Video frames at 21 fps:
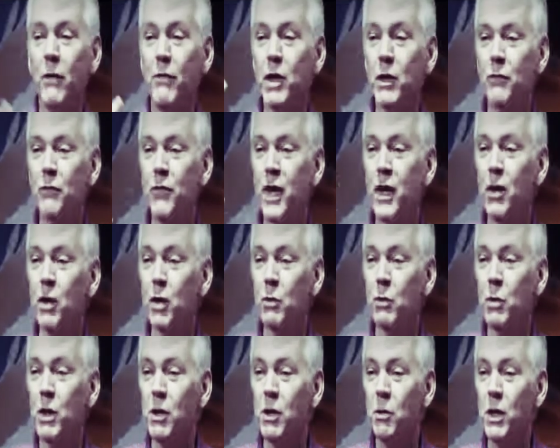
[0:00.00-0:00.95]
of his fingers
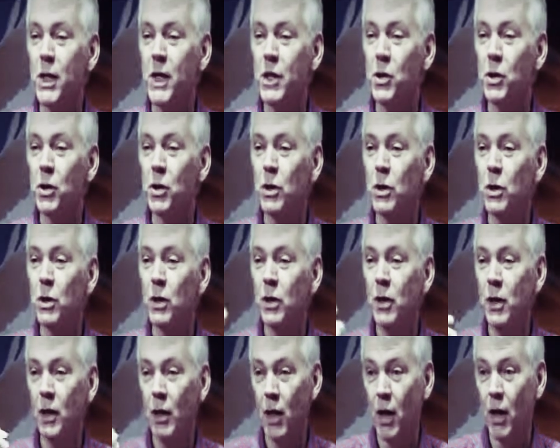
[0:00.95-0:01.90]
would twitch,
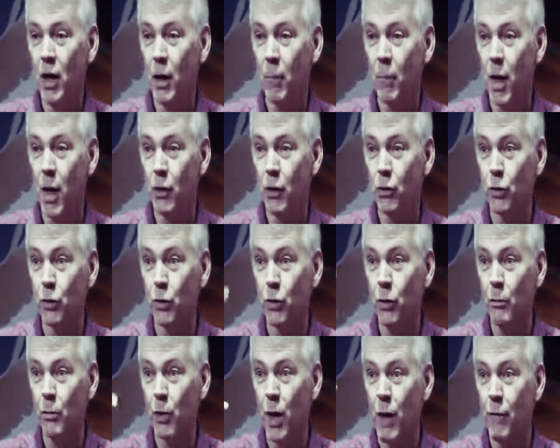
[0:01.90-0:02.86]
apostle,
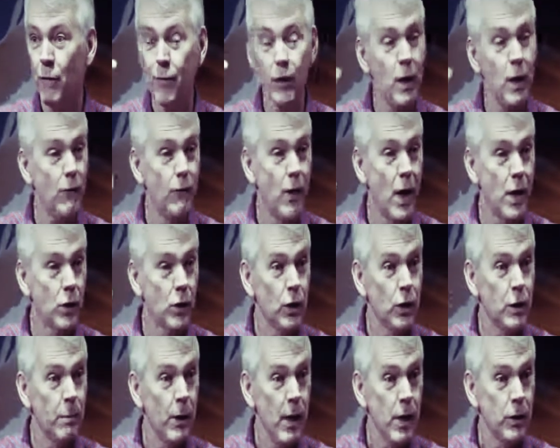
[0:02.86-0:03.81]
prophet,
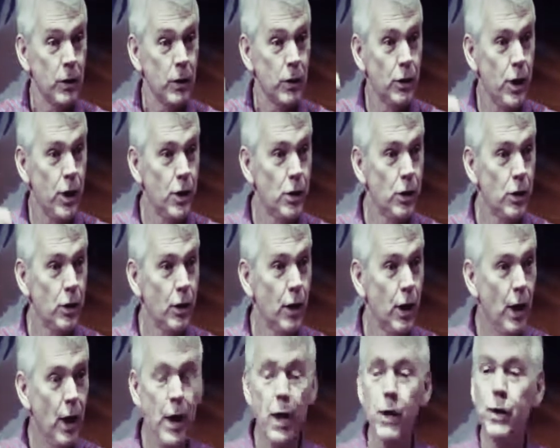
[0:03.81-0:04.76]
evangelist, pastor, teacher.
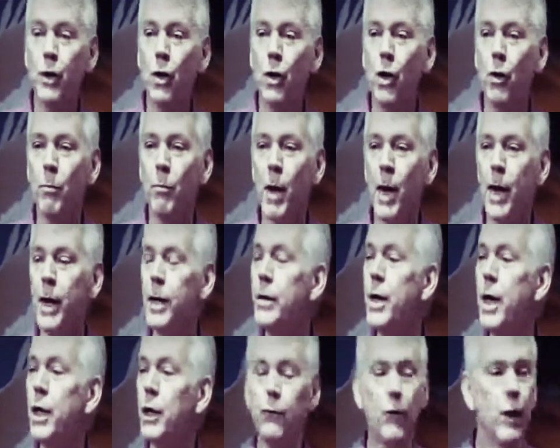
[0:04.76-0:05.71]
He said, oh, my
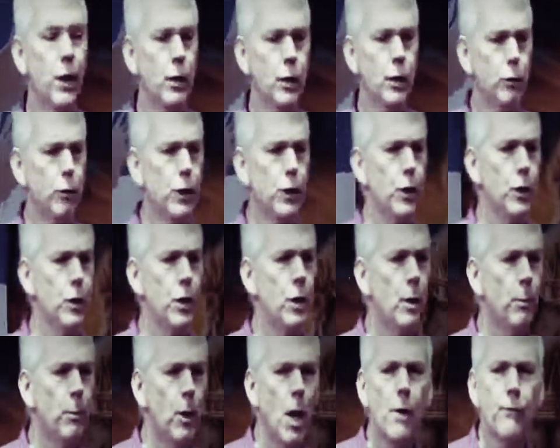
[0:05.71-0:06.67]
index finger's twitching.
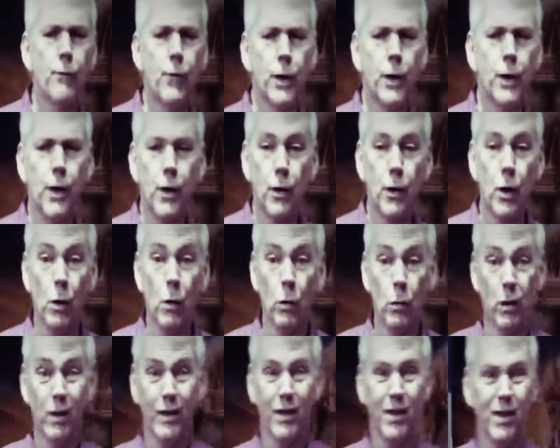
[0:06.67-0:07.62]
You're a prophet. And you'd go,
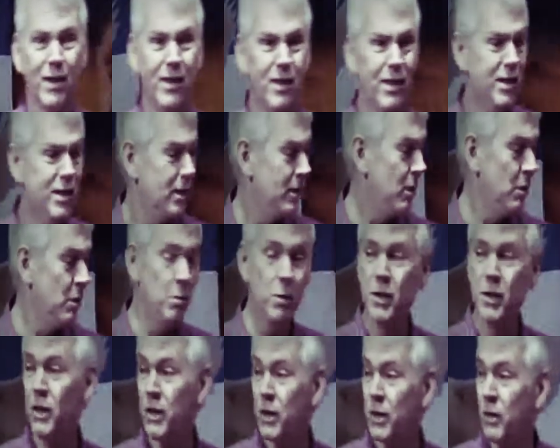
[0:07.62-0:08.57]
who
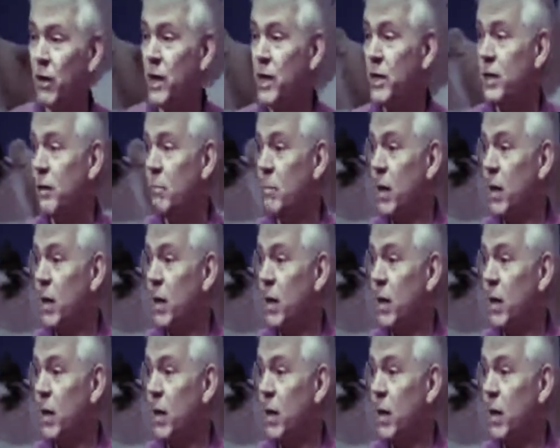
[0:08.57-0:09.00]
is this crazy